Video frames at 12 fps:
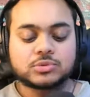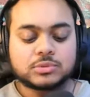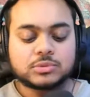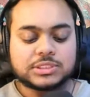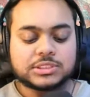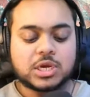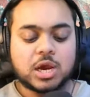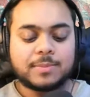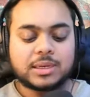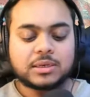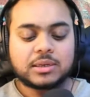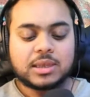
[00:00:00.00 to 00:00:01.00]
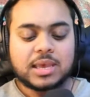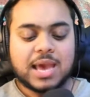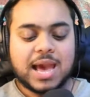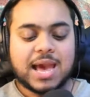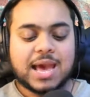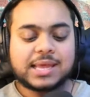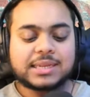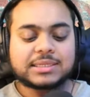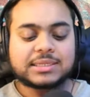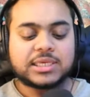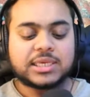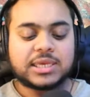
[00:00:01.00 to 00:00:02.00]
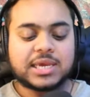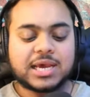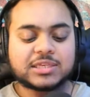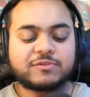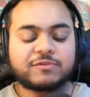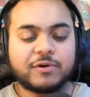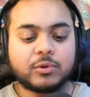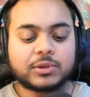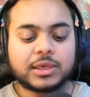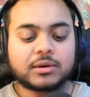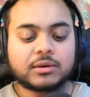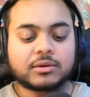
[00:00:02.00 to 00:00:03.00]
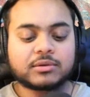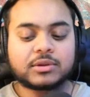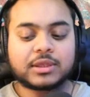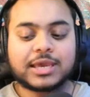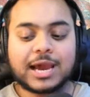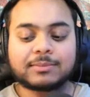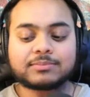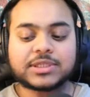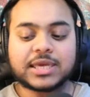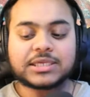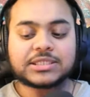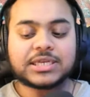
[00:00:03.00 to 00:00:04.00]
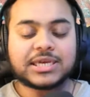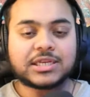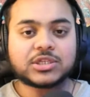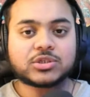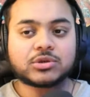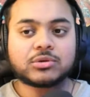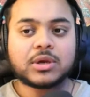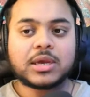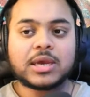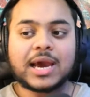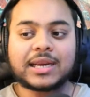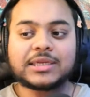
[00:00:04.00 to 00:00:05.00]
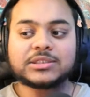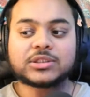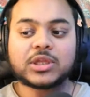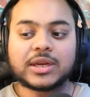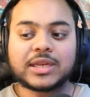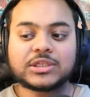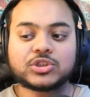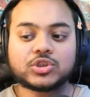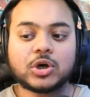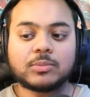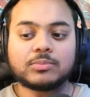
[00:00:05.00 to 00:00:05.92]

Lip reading: He's come in and he has filled in the gaps that he's needed to, and he's done his job.